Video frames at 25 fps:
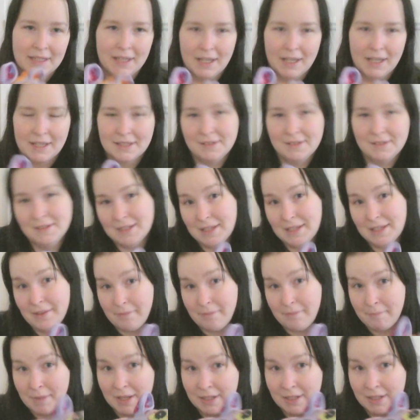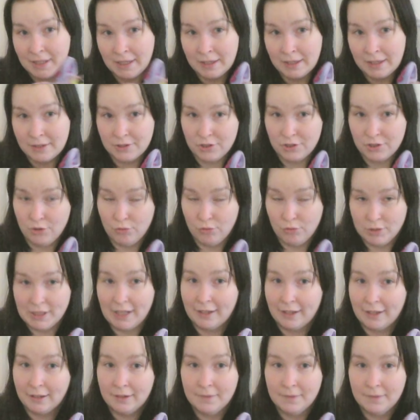I see that many choose like